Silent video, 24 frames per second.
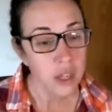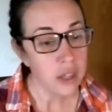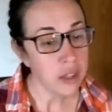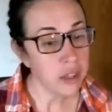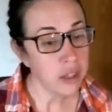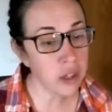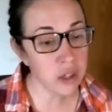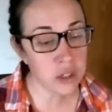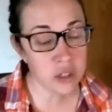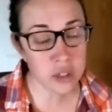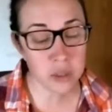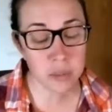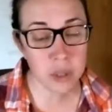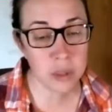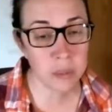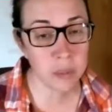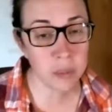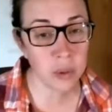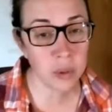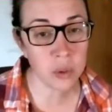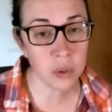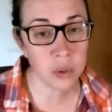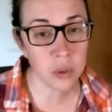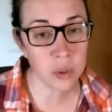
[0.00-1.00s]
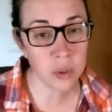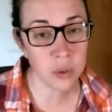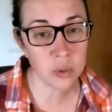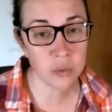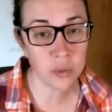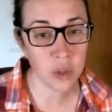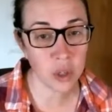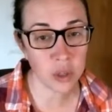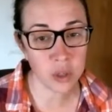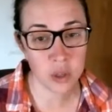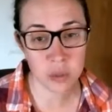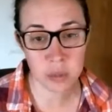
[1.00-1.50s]
There are some people who
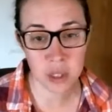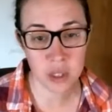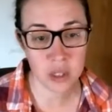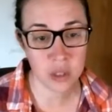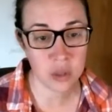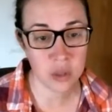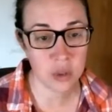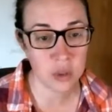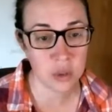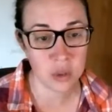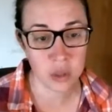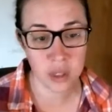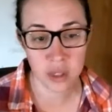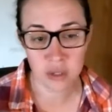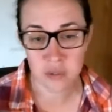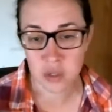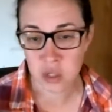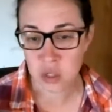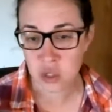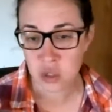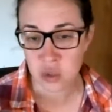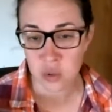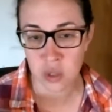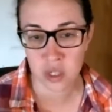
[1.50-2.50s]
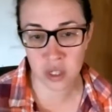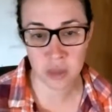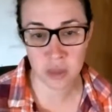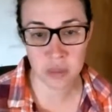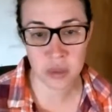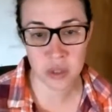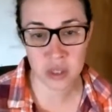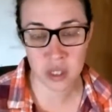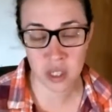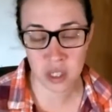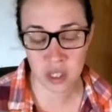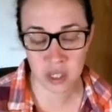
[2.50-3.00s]
follow me who have just straight up
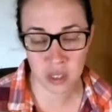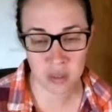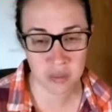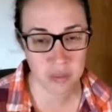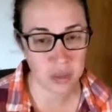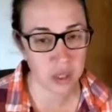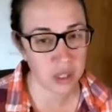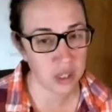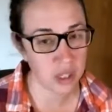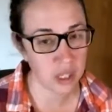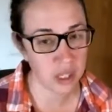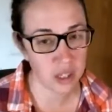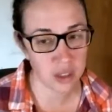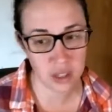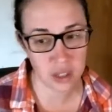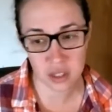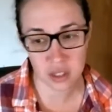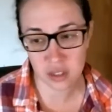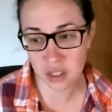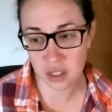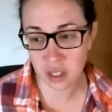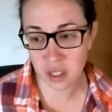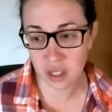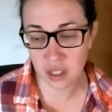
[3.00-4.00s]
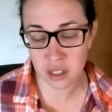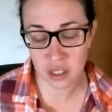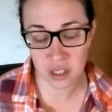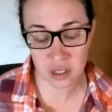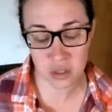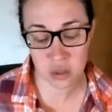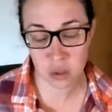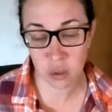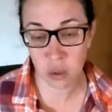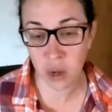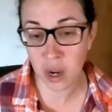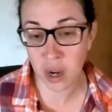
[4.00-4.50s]
said that they think that
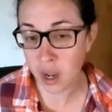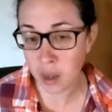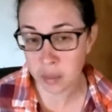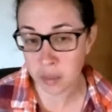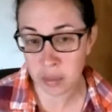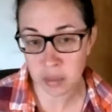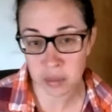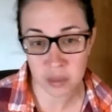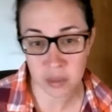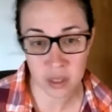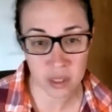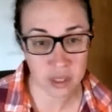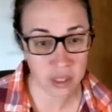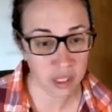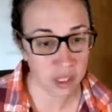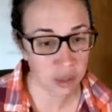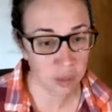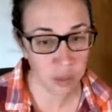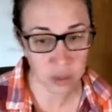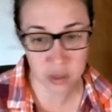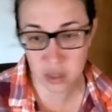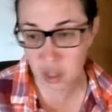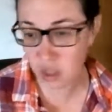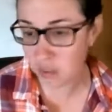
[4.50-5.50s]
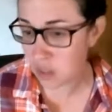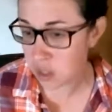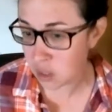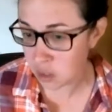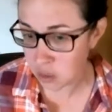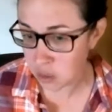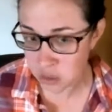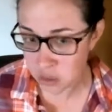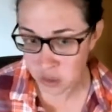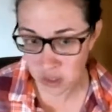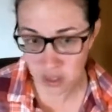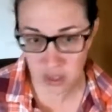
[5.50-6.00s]
it's crap, that they would never
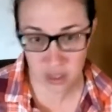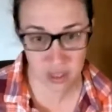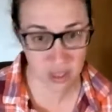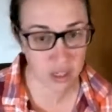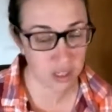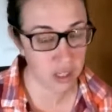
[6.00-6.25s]
use it.